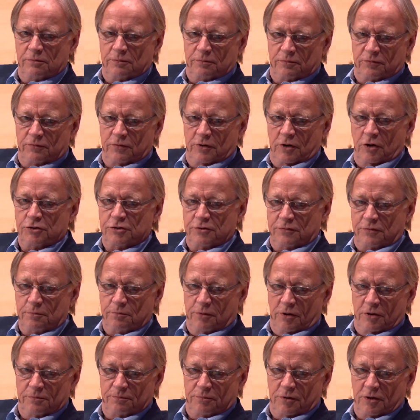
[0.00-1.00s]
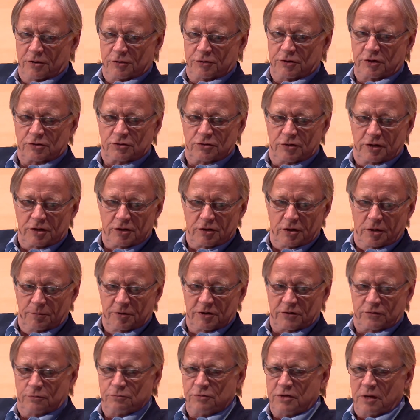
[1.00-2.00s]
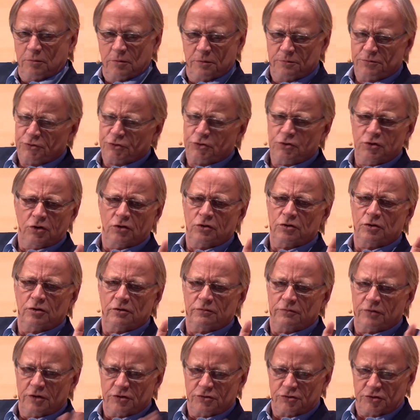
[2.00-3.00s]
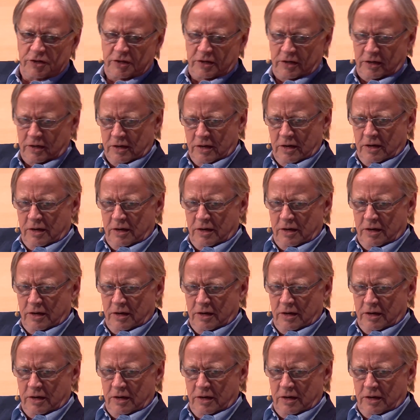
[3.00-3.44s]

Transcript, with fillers: philosophy, pol politics, and economics, from some obscure university